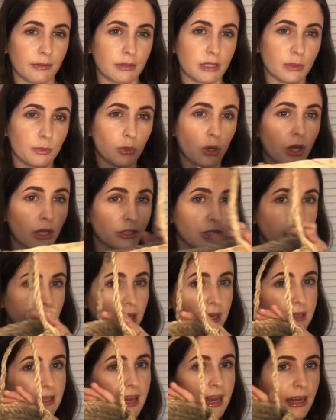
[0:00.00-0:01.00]
sprawled
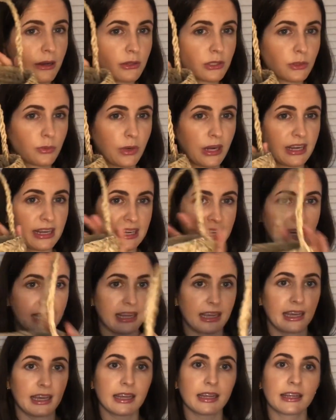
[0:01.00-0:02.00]
around the house where
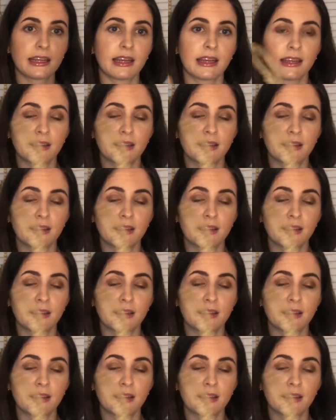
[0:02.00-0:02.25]
needed.